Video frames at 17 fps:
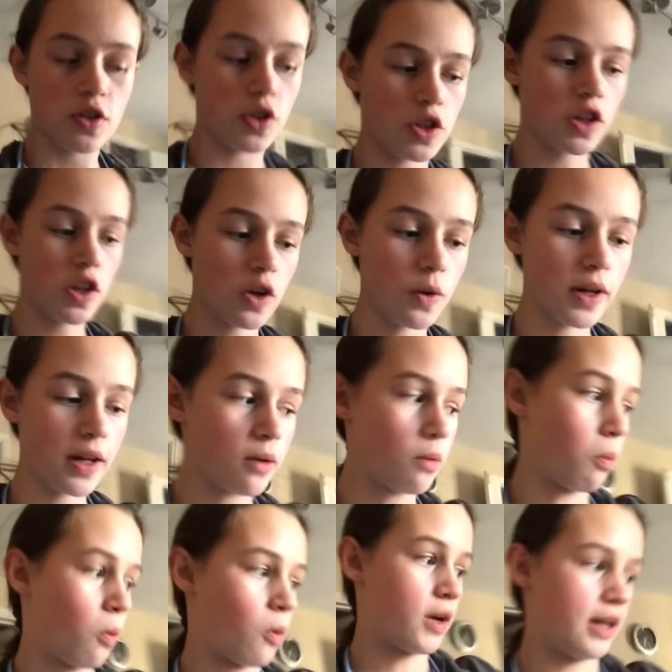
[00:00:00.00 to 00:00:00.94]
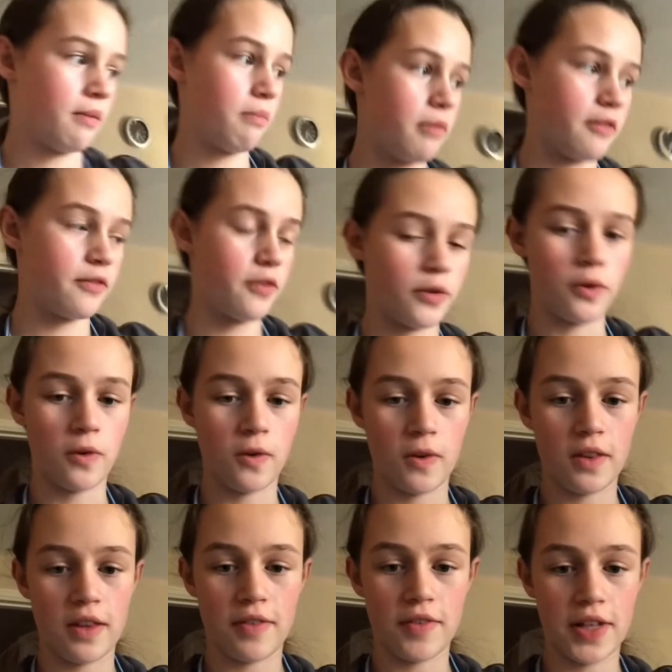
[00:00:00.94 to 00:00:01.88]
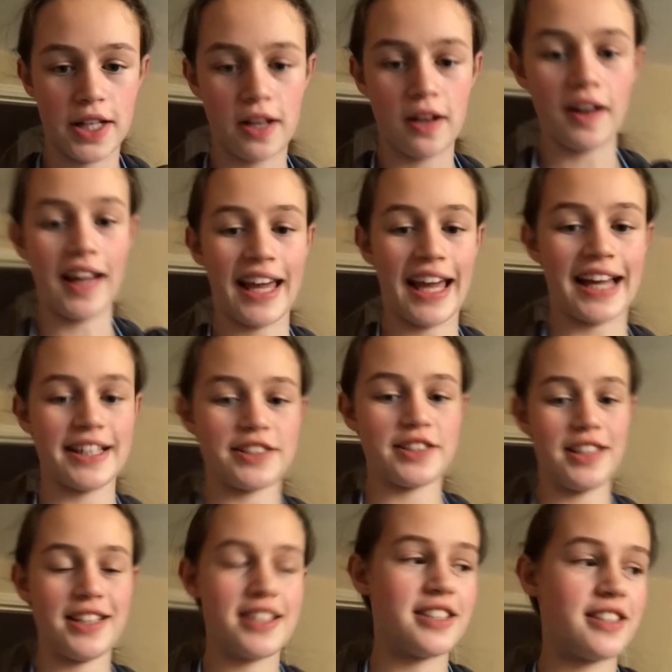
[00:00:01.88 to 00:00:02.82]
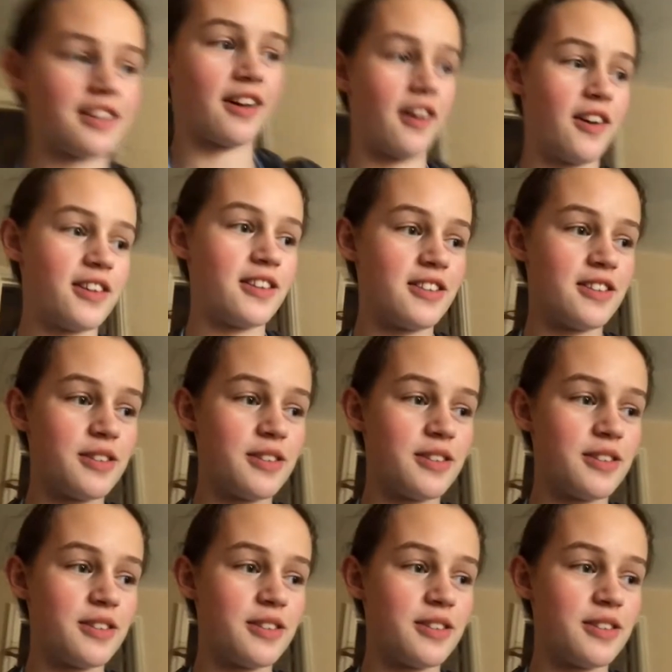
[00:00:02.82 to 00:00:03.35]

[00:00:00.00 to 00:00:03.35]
quick warning before the video actually starts.